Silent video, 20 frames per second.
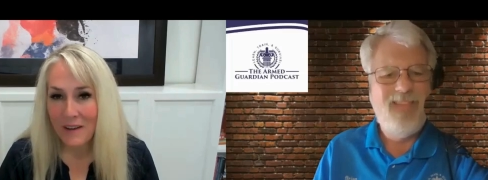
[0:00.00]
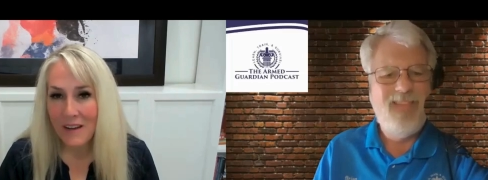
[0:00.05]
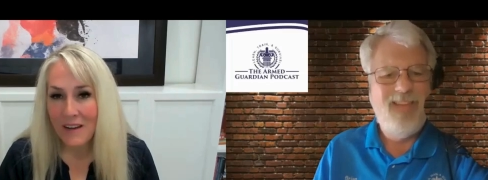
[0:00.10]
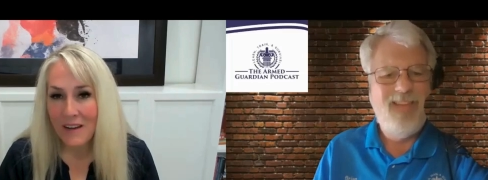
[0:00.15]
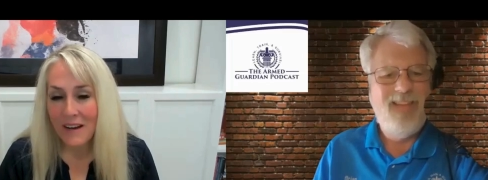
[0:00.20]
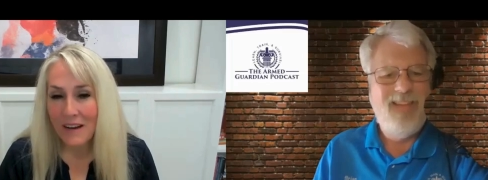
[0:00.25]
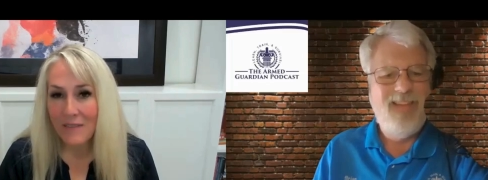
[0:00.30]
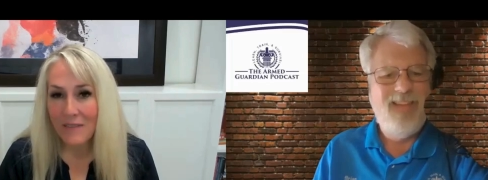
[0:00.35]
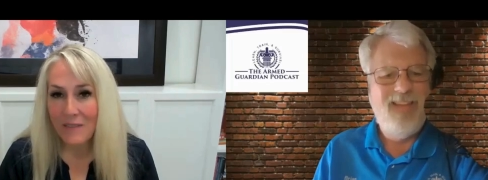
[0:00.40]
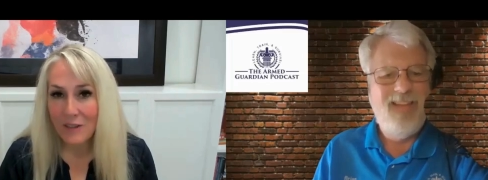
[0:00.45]

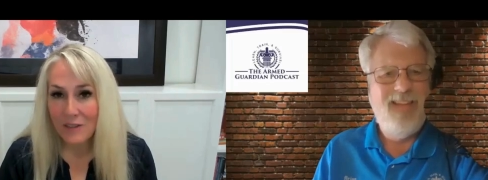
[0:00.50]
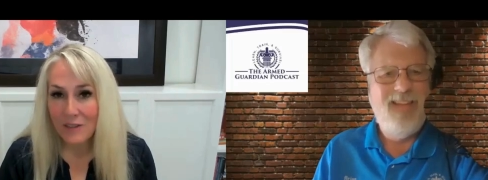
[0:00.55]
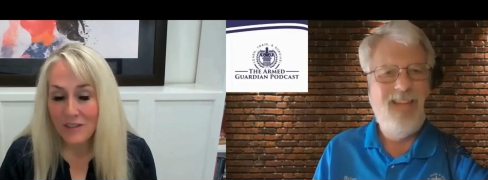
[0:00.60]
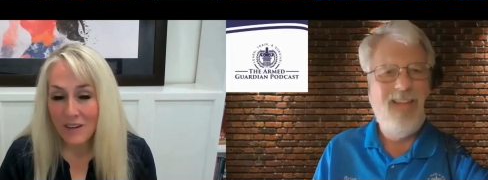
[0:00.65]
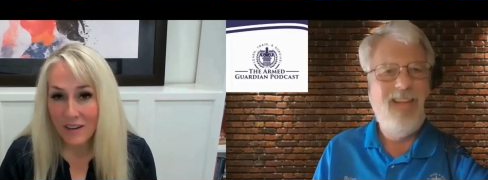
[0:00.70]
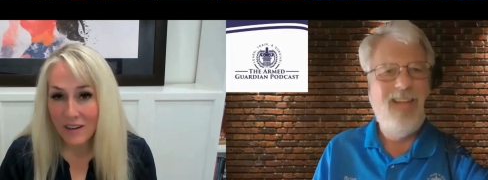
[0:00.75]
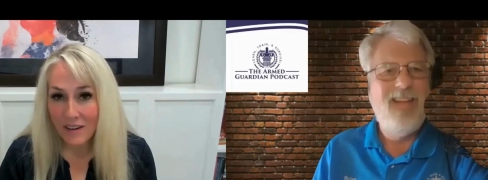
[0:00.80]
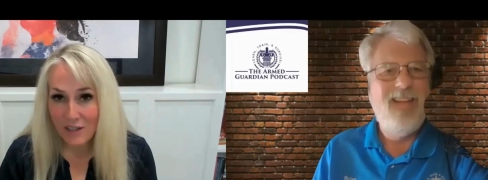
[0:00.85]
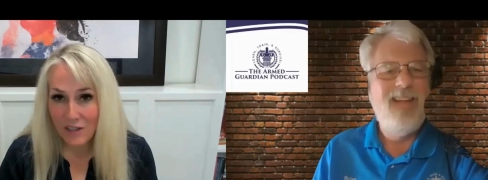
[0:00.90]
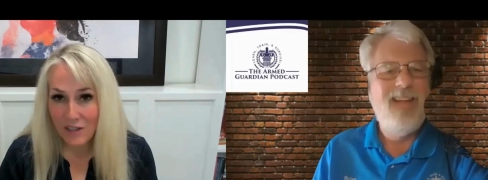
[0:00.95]
Speaker 1: if there's
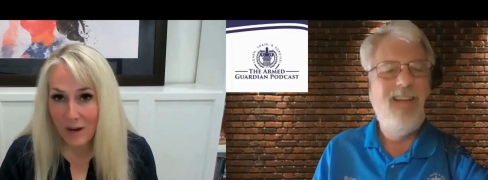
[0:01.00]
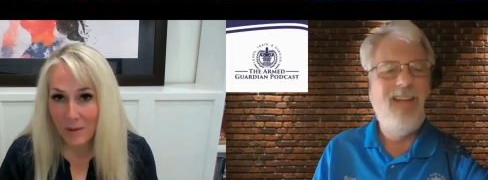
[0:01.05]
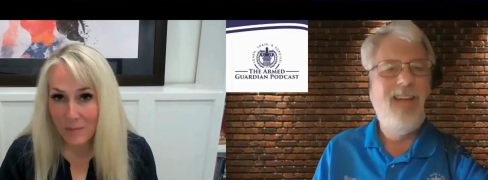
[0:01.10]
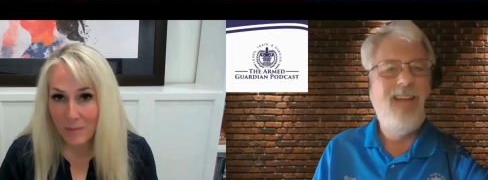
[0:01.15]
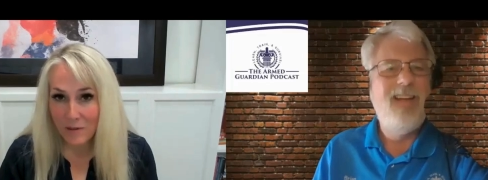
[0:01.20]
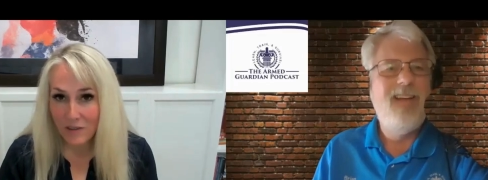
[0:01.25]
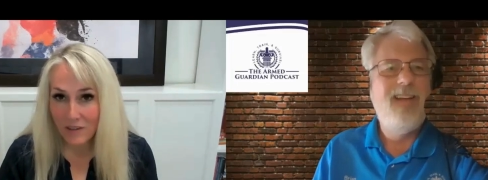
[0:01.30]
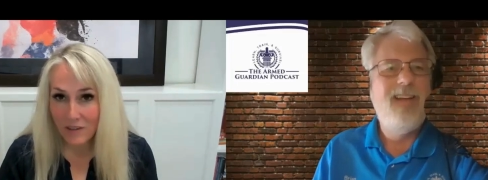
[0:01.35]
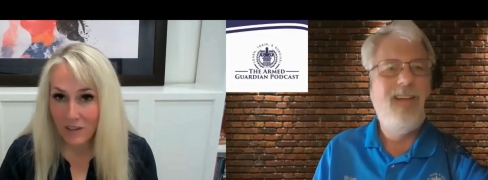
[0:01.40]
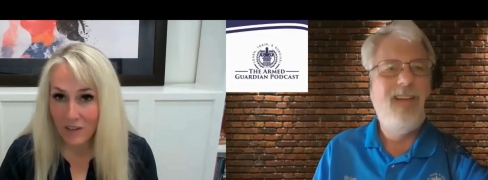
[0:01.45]
not a chapter
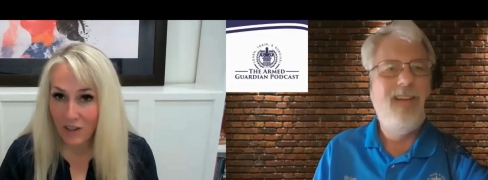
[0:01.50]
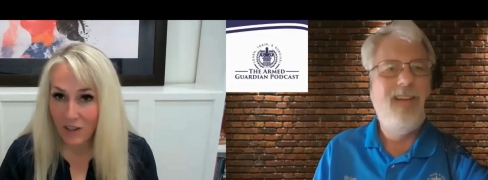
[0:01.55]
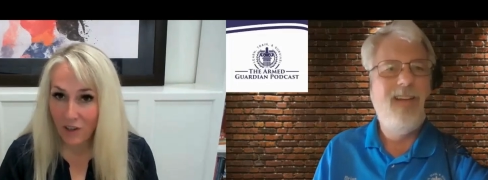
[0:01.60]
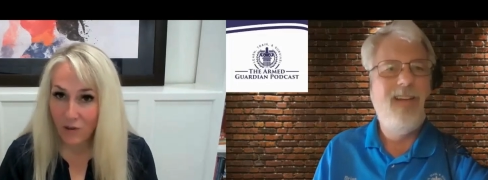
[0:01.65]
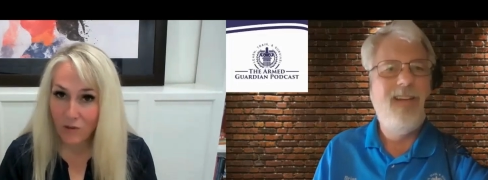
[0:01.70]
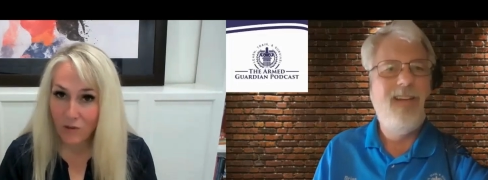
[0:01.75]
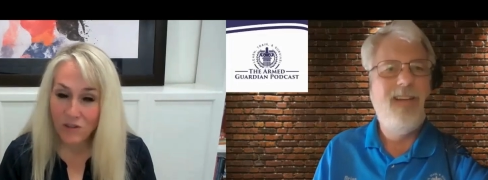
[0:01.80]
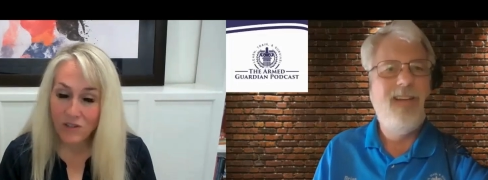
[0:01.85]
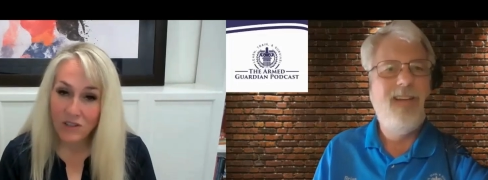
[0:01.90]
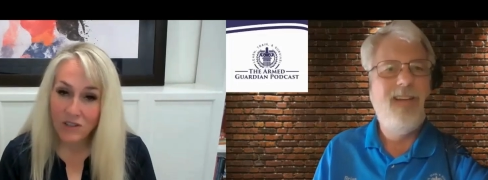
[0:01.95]
near you
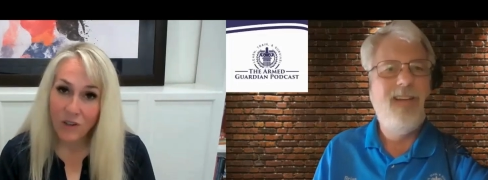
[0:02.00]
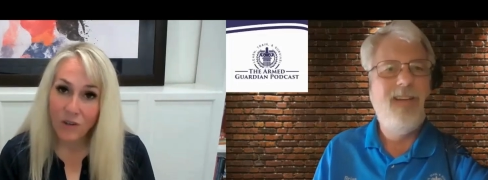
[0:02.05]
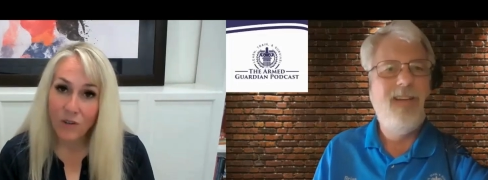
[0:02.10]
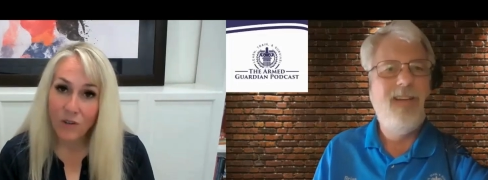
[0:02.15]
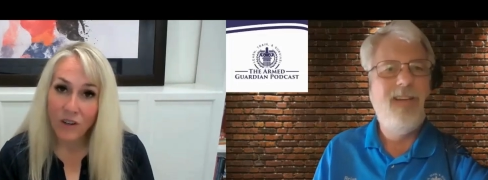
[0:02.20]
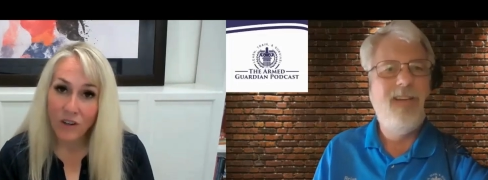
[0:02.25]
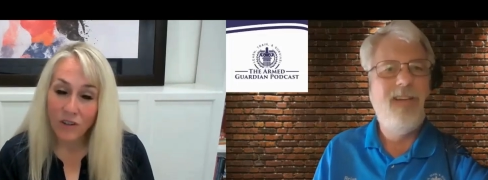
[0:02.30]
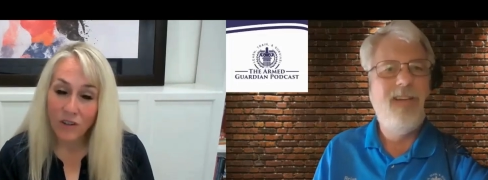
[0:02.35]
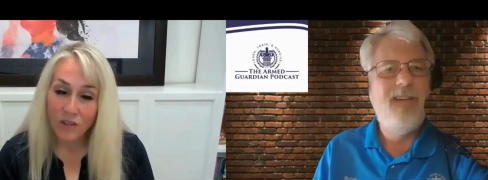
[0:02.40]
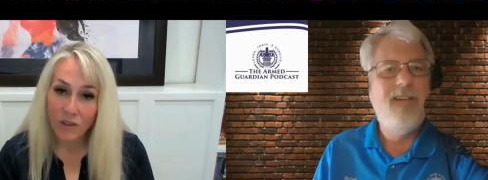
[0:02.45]
just go to
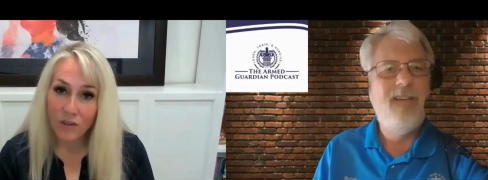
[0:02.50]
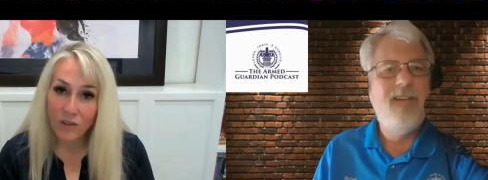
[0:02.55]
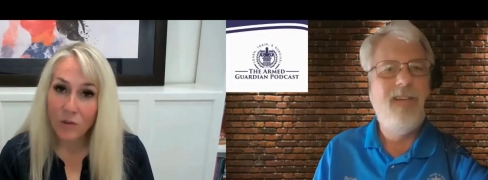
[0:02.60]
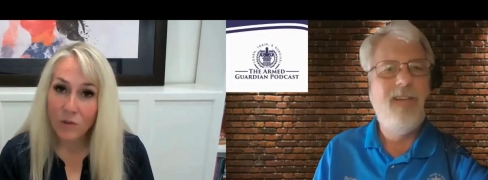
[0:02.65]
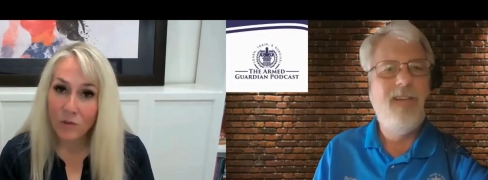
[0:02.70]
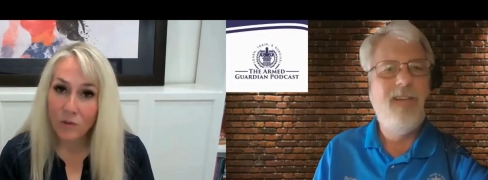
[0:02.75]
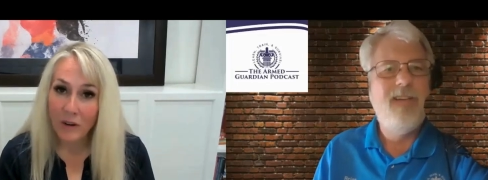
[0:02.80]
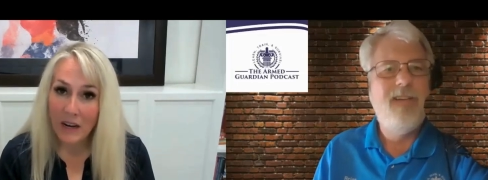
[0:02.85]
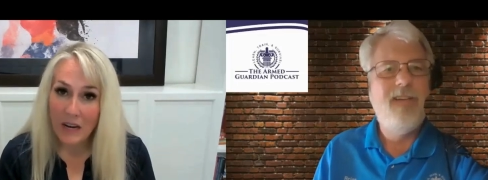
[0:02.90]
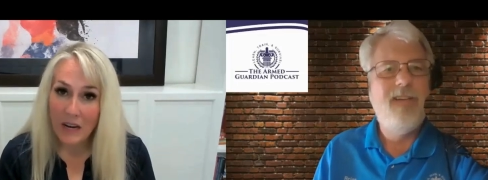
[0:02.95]
your local
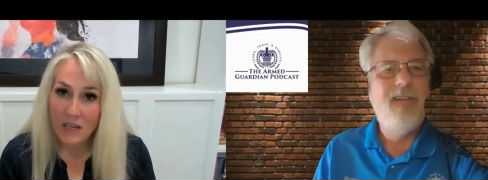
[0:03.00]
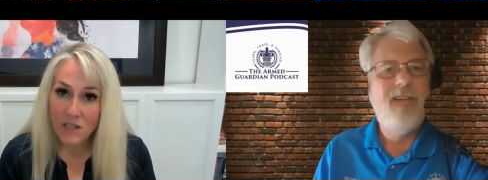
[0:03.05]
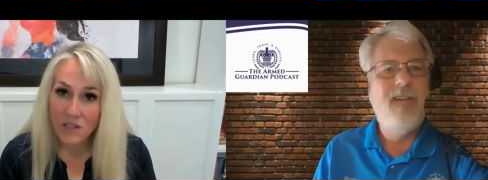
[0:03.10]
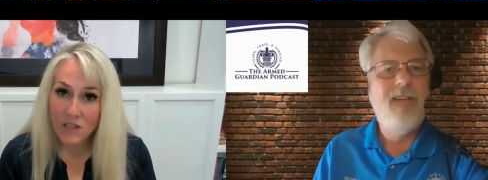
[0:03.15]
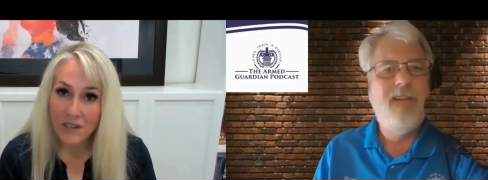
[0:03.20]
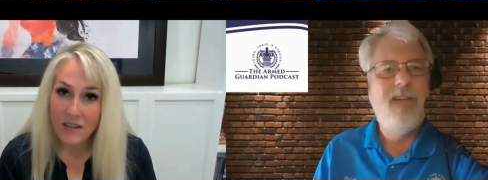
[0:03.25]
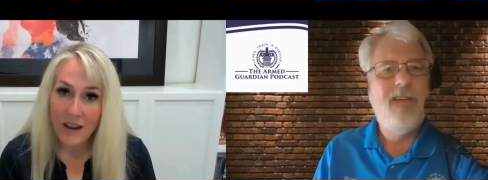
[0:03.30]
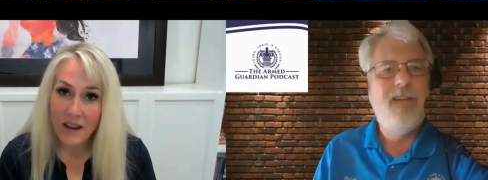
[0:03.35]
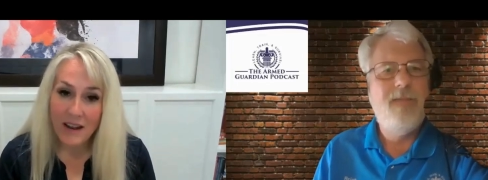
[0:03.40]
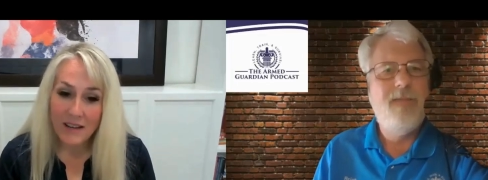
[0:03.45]
range and
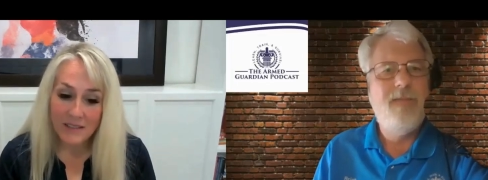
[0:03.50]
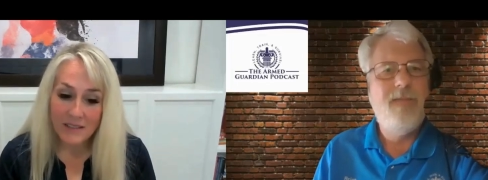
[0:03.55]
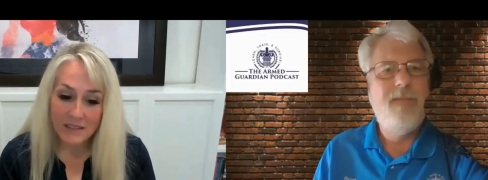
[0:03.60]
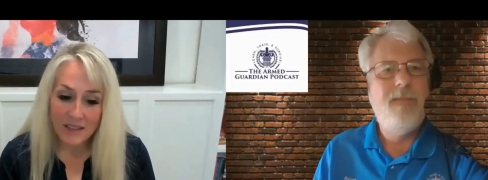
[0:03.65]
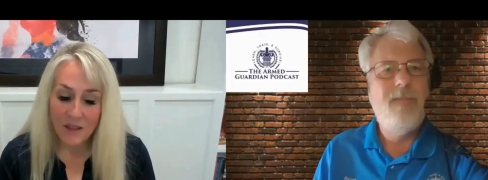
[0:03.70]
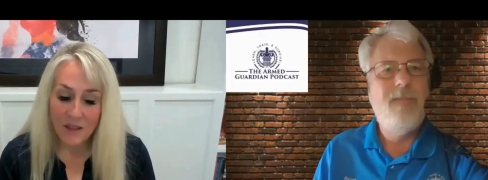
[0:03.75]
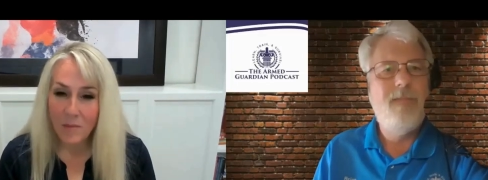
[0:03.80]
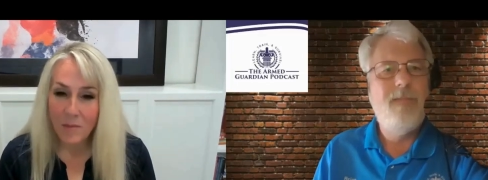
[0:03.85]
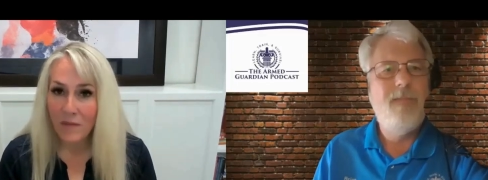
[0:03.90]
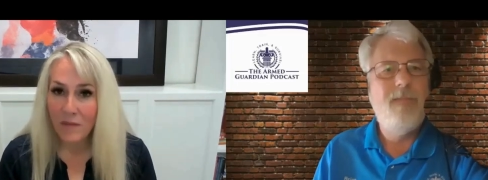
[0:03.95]
ask
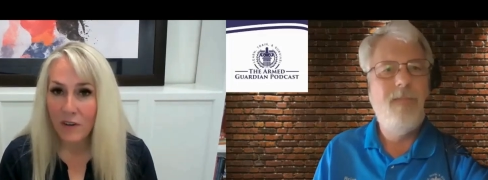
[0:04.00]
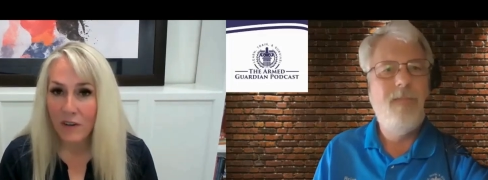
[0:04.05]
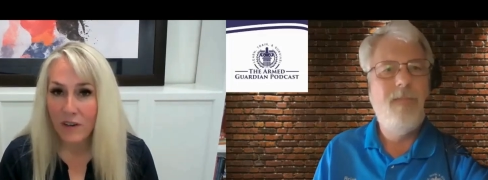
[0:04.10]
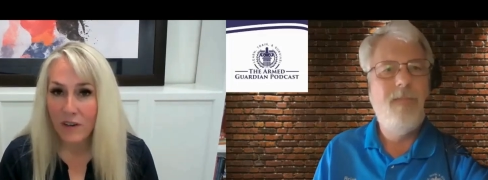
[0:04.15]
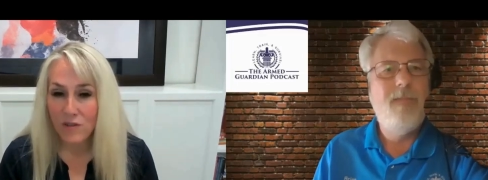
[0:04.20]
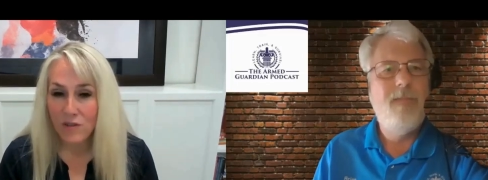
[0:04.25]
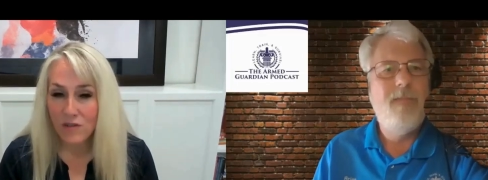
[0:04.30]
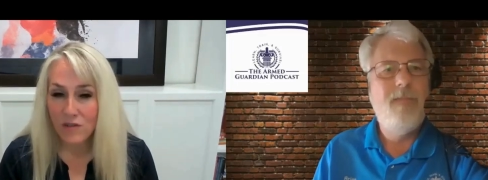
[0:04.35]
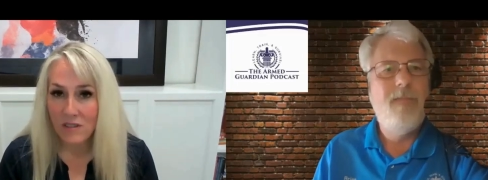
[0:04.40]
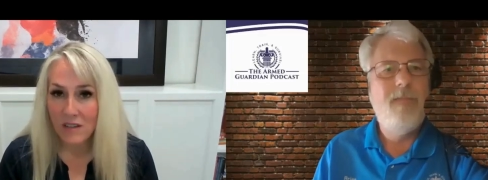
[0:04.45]
them if they're
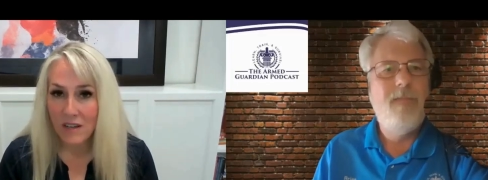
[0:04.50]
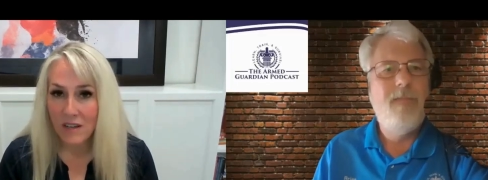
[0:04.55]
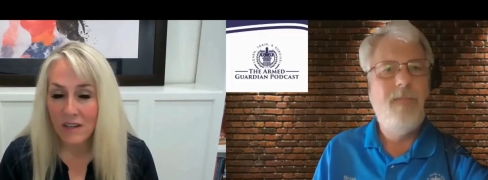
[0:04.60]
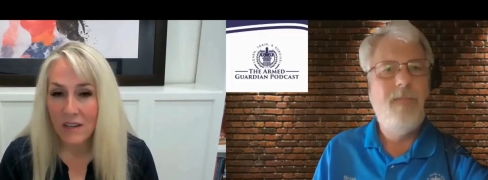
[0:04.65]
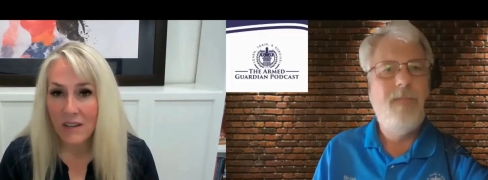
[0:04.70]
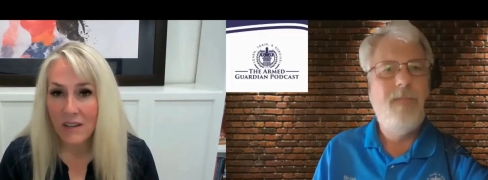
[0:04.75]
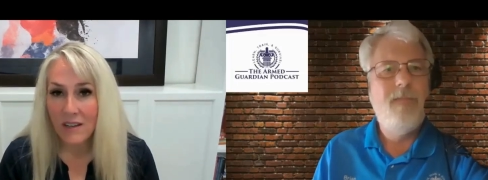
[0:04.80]
interested